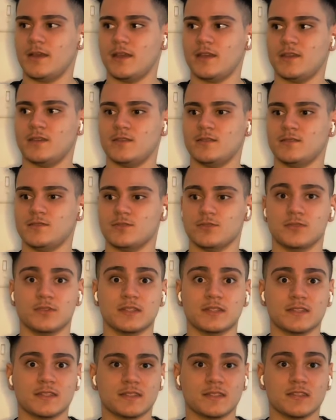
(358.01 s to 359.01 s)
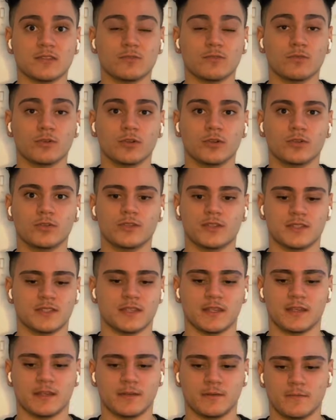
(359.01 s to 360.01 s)
And you get to see the world. It's
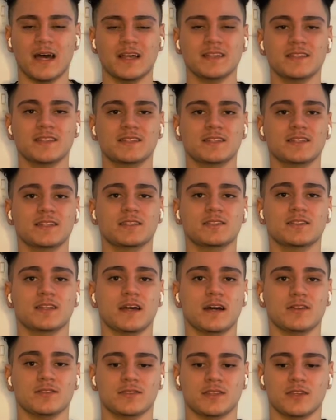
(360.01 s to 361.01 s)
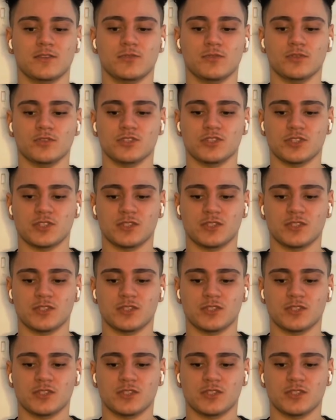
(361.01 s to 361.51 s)
like not listening to the outside noise,